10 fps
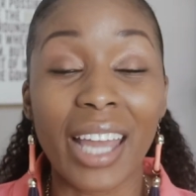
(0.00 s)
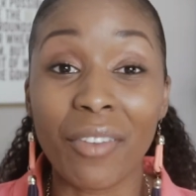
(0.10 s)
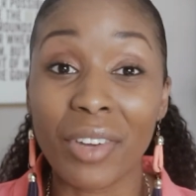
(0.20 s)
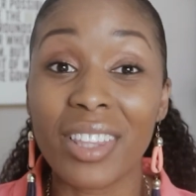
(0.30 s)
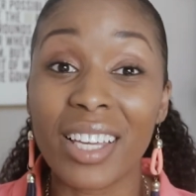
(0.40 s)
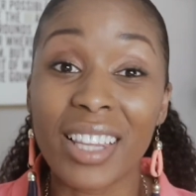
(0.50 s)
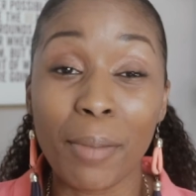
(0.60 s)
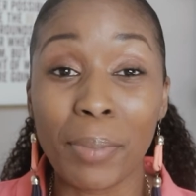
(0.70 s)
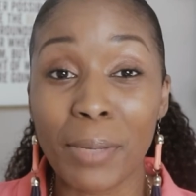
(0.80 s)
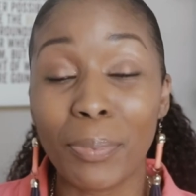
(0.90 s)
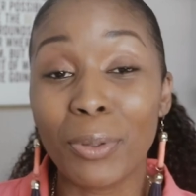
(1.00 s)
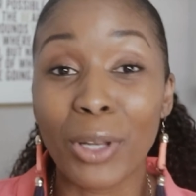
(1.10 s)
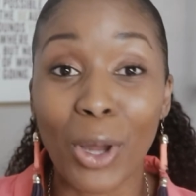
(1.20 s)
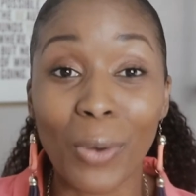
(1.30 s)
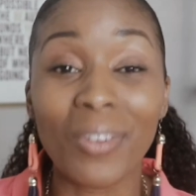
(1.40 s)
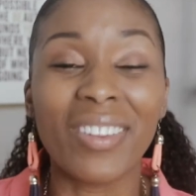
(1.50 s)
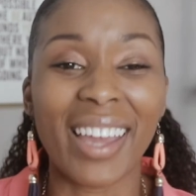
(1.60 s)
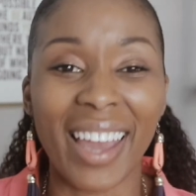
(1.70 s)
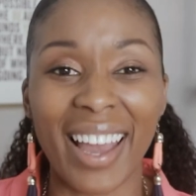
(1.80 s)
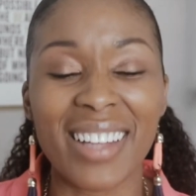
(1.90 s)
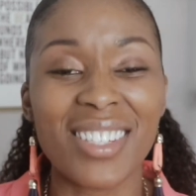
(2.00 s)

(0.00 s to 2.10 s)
Everything that people know they had